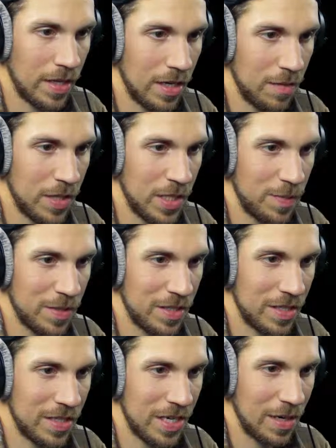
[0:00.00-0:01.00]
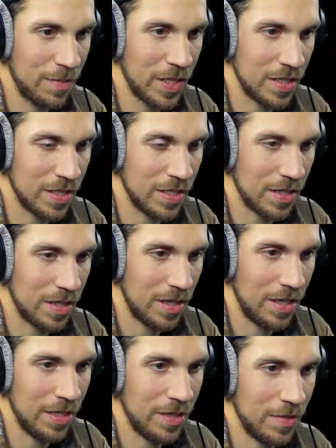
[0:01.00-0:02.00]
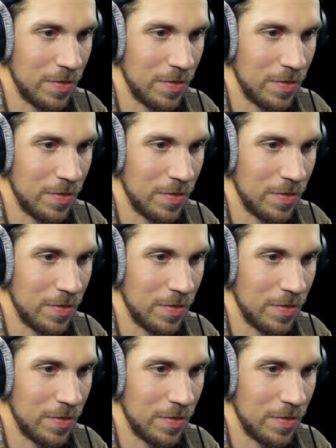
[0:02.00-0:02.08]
How am I supposed to time this? Alright,